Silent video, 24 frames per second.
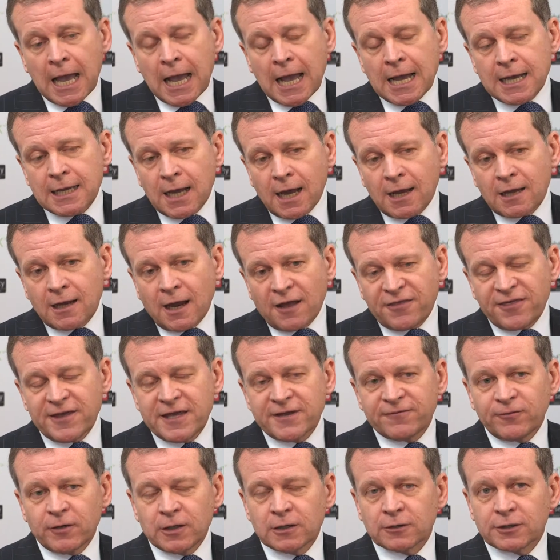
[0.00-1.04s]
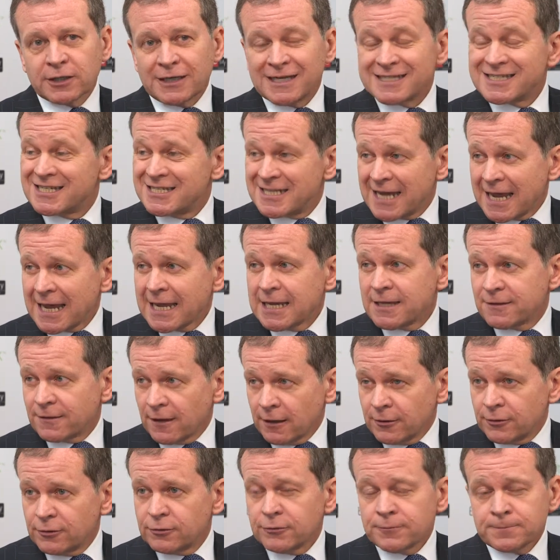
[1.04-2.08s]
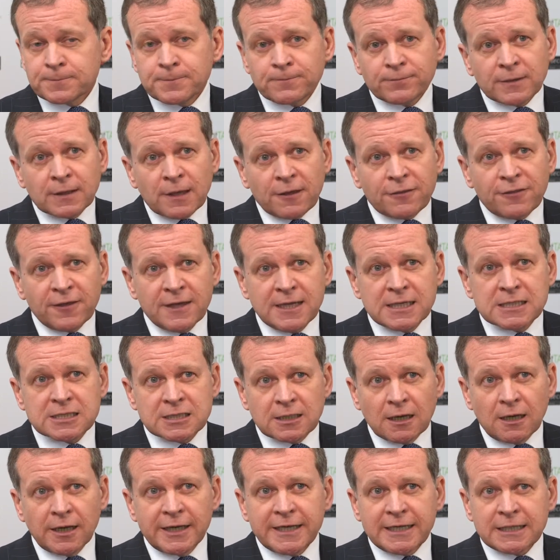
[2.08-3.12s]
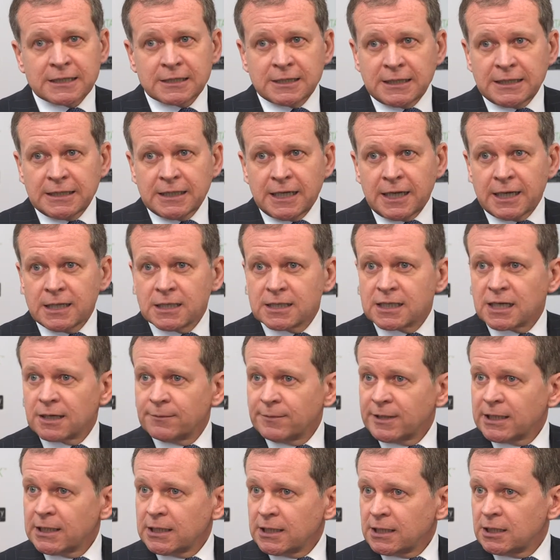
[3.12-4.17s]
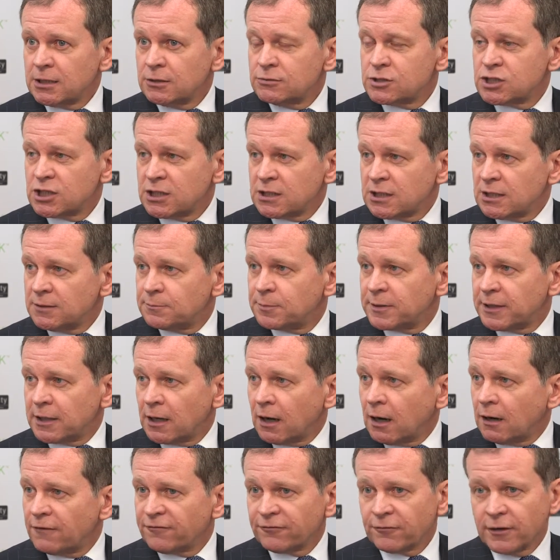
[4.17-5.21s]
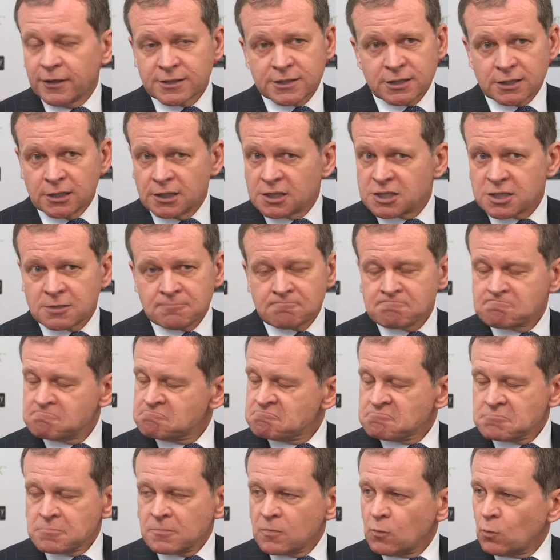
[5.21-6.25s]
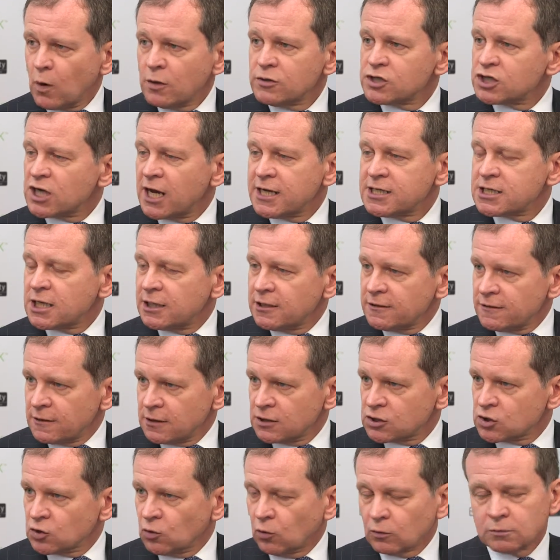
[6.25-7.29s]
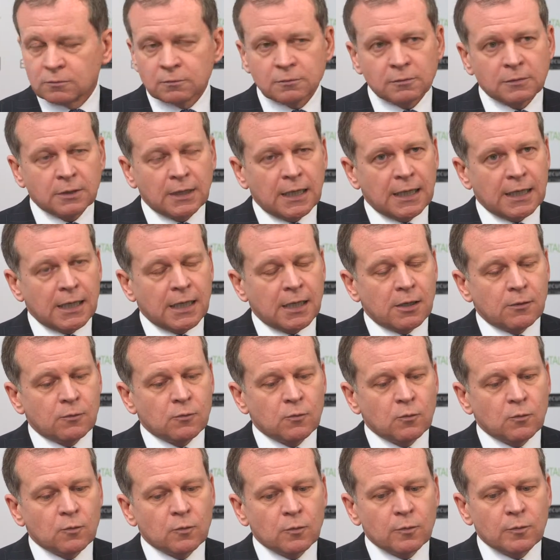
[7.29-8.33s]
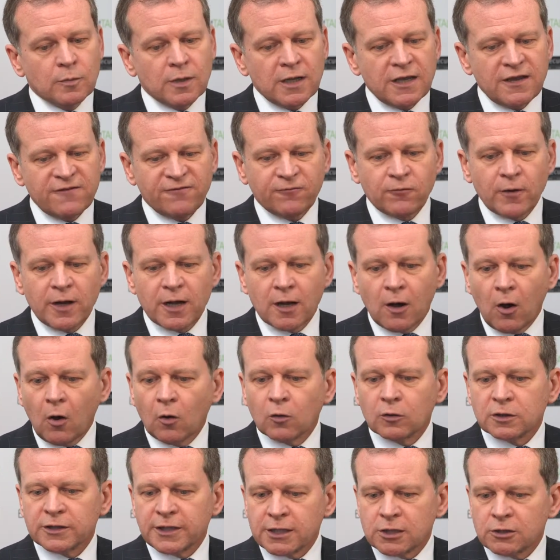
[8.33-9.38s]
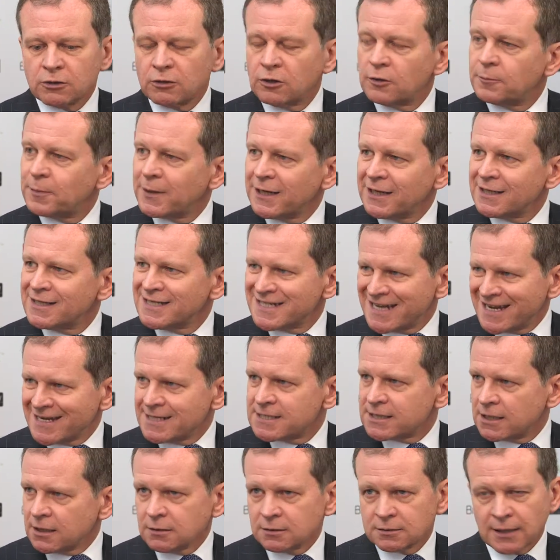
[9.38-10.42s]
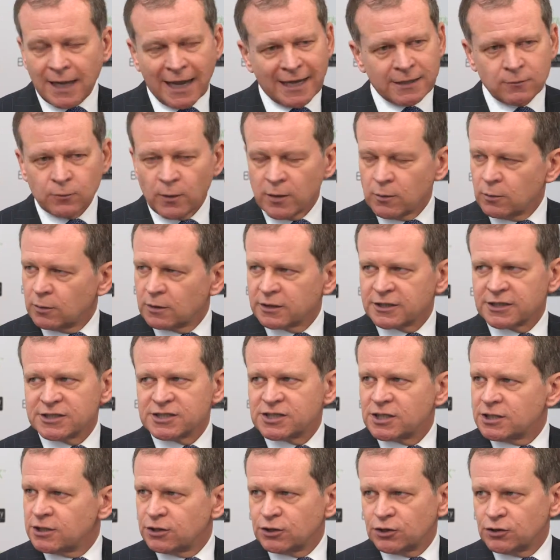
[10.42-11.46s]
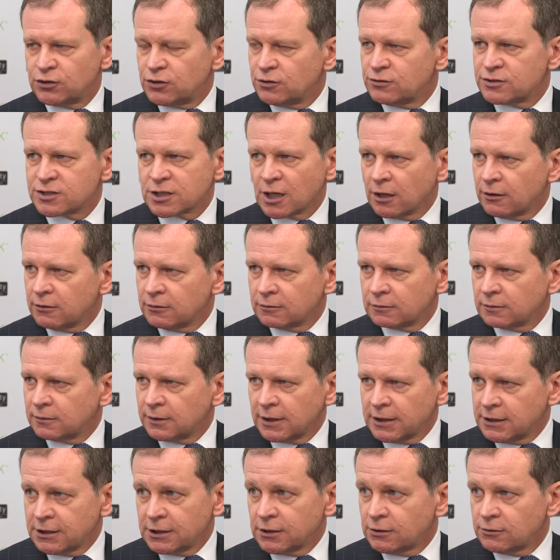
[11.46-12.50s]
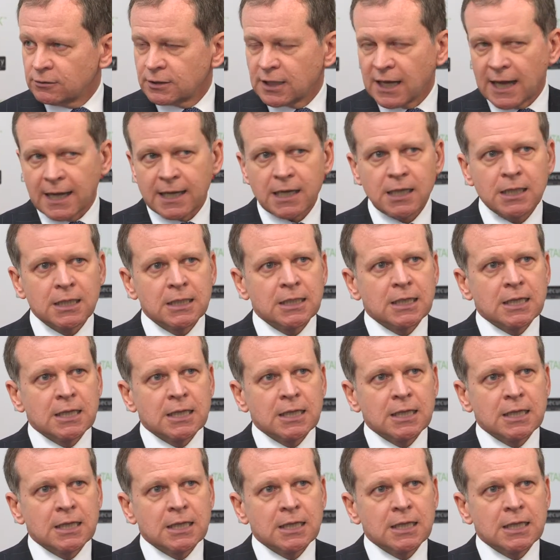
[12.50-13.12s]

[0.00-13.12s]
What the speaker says: I think if we look at it today, though, things like the incoming EU GDPR, for instance, won't change anything at all. If we're holding European data, and we will continue to do so in the UK,